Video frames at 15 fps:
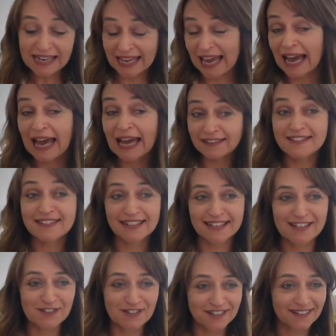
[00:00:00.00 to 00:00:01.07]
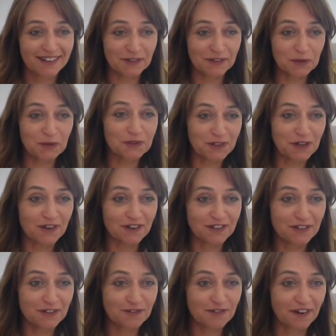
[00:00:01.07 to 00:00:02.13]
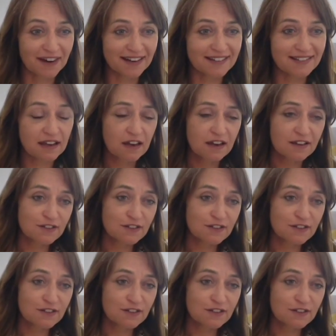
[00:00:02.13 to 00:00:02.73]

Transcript: can teach an old dog new tricks.